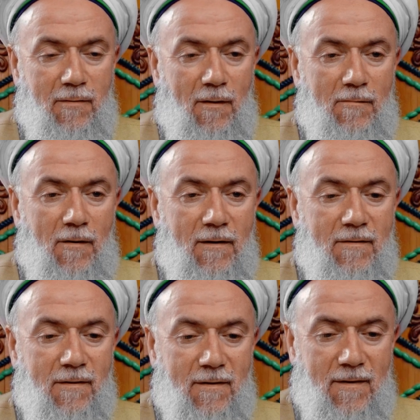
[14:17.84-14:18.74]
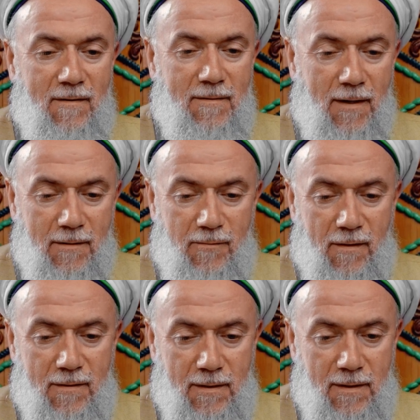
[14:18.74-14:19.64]
for work, nobody
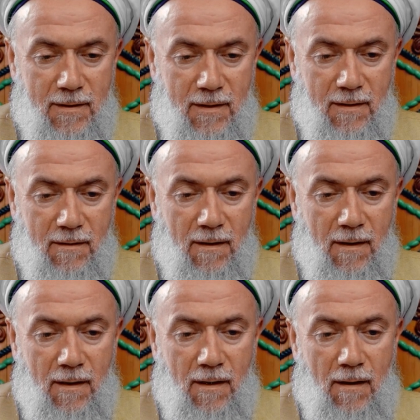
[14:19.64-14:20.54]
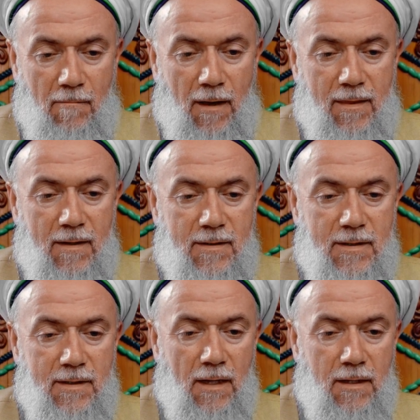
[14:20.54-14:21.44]
for thing. But this
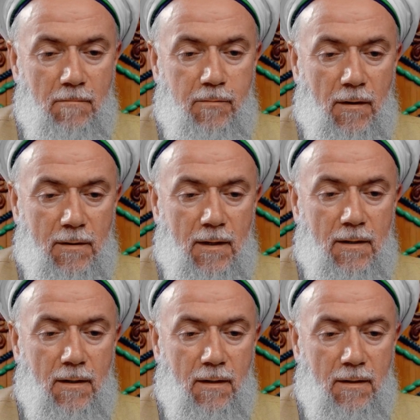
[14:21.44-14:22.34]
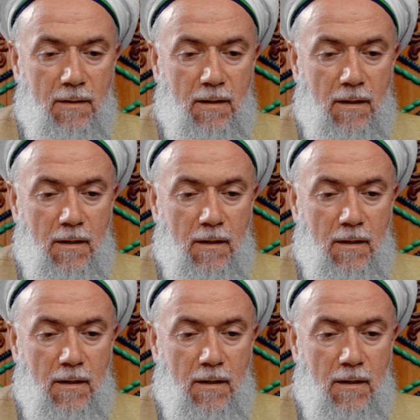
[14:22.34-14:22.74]
is not important.